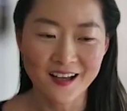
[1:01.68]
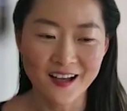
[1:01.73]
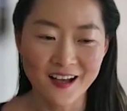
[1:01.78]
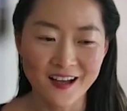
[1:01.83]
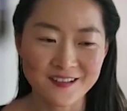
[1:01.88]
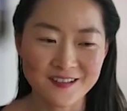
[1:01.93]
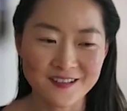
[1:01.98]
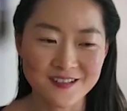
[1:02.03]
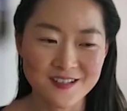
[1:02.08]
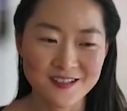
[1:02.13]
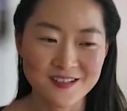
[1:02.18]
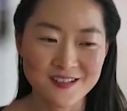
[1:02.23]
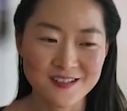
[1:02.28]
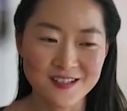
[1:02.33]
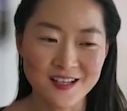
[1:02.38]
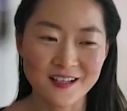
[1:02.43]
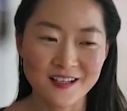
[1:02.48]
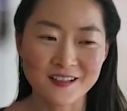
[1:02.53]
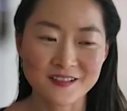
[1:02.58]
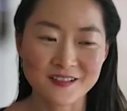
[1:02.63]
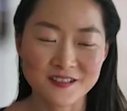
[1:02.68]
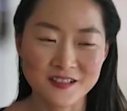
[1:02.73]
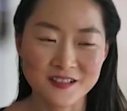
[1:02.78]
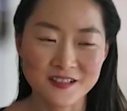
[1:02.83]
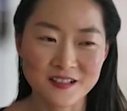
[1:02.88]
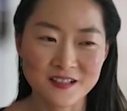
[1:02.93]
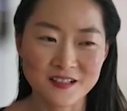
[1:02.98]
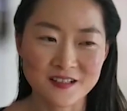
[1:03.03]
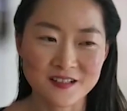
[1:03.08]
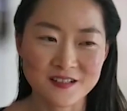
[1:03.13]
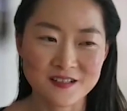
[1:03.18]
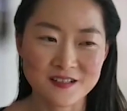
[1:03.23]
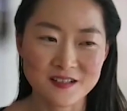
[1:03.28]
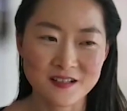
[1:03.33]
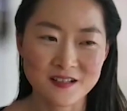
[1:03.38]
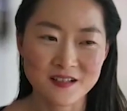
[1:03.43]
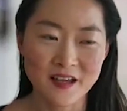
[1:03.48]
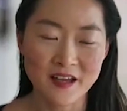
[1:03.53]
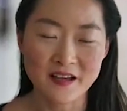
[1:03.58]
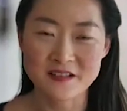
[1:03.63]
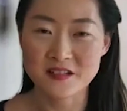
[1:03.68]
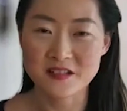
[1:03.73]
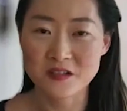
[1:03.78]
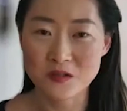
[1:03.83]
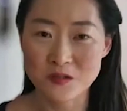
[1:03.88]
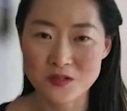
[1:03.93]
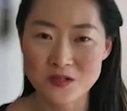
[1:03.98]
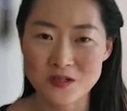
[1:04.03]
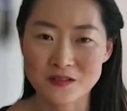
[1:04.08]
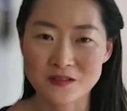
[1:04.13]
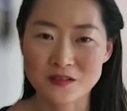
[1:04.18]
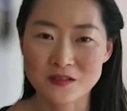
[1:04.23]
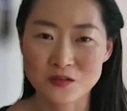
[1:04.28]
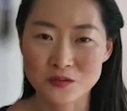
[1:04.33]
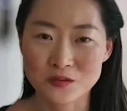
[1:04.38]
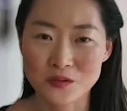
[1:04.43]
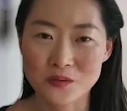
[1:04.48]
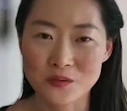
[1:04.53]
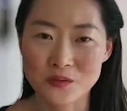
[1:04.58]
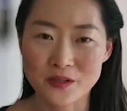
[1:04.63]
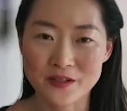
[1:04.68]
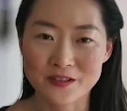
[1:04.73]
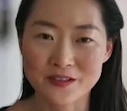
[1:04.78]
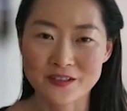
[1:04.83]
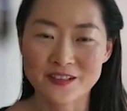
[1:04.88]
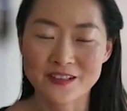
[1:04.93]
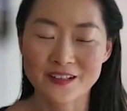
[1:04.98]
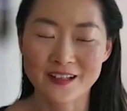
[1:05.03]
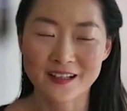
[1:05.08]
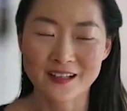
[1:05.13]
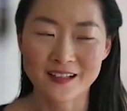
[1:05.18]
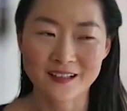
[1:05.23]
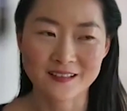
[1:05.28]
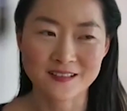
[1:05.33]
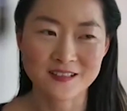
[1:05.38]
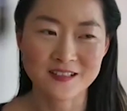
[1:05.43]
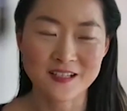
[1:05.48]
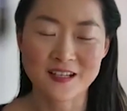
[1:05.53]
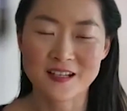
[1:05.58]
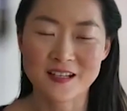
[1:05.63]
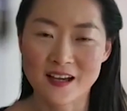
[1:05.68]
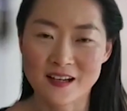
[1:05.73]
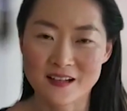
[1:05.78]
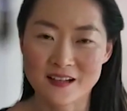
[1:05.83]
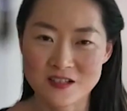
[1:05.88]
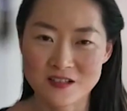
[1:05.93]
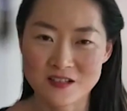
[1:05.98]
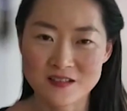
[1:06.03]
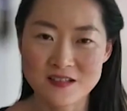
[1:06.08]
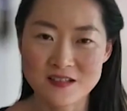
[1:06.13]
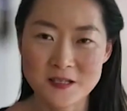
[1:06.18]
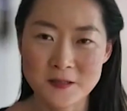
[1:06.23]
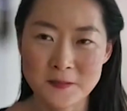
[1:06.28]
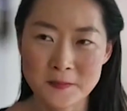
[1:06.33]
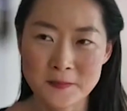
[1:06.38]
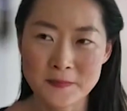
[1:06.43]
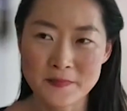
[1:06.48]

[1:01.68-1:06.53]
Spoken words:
And second is execution, do the work and take actions.